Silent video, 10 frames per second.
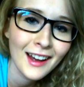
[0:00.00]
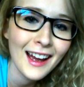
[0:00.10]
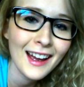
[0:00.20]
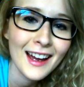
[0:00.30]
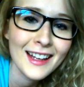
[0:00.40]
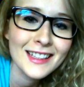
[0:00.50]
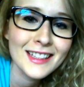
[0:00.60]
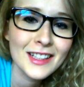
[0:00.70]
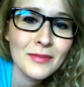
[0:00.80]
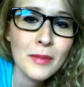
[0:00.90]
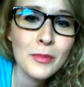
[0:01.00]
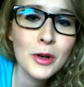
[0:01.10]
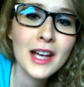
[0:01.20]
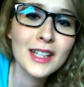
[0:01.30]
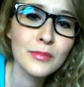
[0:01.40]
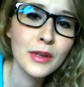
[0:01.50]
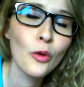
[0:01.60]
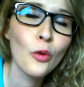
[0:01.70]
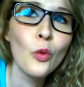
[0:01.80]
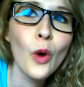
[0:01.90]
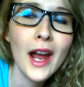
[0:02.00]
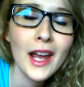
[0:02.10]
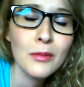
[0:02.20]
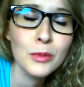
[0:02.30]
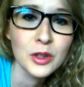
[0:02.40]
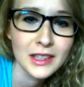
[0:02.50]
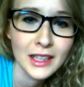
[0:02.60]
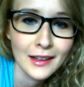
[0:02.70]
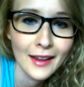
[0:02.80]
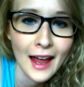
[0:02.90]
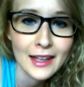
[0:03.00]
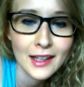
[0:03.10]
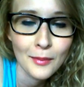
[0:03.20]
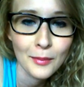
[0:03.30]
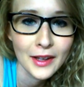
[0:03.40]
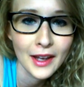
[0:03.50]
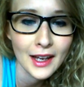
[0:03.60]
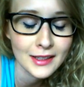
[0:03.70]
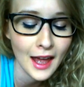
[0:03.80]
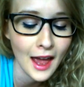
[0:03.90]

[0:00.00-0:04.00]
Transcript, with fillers: Hi guys, so my mood has been way boosted the last couple days